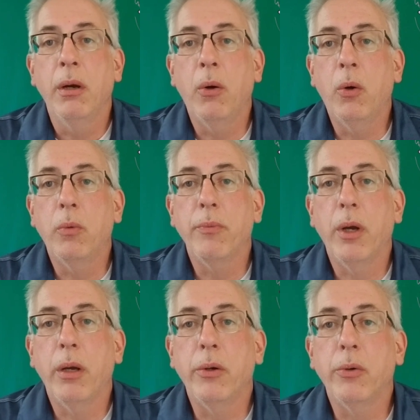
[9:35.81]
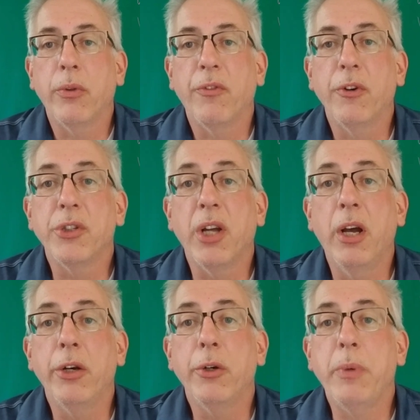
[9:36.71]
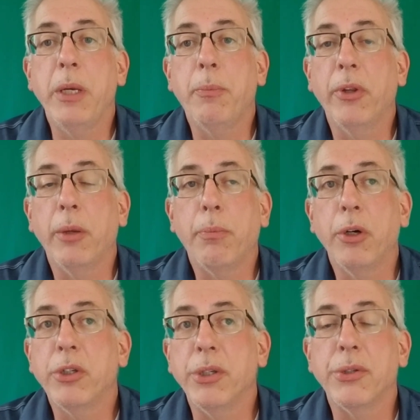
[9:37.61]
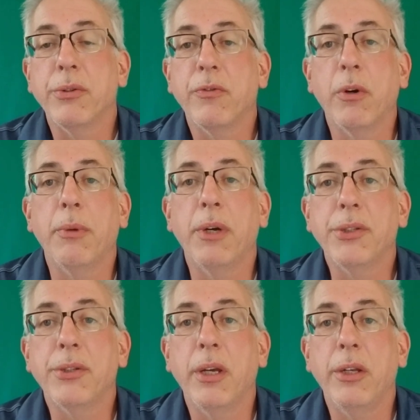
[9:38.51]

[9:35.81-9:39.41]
100 people that purchase from us,